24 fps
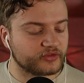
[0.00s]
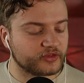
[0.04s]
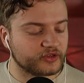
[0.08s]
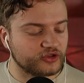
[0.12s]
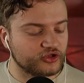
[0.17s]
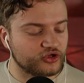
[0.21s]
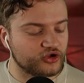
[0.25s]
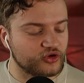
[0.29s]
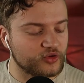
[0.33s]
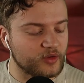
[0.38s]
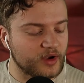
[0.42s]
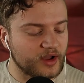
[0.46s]

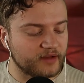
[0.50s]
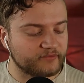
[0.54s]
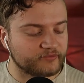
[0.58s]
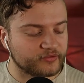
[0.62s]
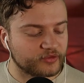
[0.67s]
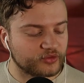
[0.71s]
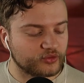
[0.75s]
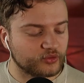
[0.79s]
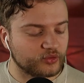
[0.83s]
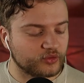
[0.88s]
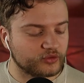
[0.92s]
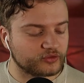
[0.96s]
that you have
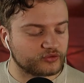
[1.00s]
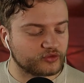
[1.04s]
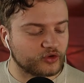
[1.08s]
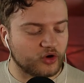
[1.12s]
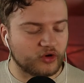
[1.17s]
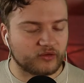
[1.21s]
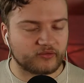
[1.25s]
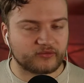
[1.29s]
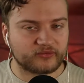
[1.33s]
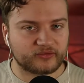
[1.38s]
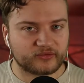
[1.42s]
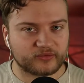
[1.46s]
thought
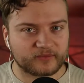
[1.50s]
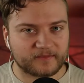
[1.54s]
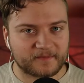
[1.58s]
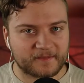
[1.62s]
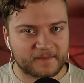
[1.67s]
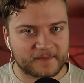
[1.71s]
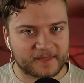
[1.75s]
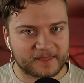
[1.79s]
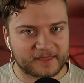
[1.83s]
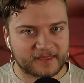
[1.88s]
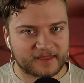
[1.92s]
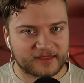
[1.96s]
of
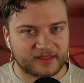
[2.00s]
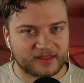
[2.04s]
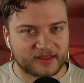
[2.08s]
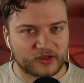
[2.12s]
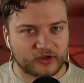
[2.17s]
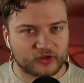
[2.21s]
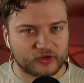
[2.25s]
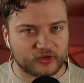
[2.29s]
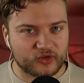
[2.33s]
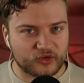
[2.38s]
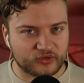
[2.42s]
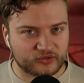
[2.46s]

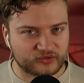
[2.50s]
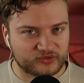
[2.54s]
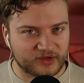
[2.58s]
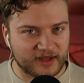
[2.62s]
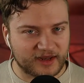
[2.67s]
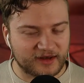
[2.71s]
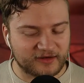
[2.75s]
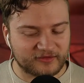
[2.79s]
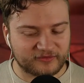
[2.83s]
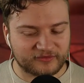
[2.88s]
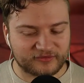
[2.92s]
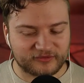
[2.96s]

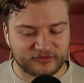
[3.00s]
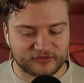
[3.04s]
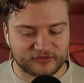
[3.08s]
yourself.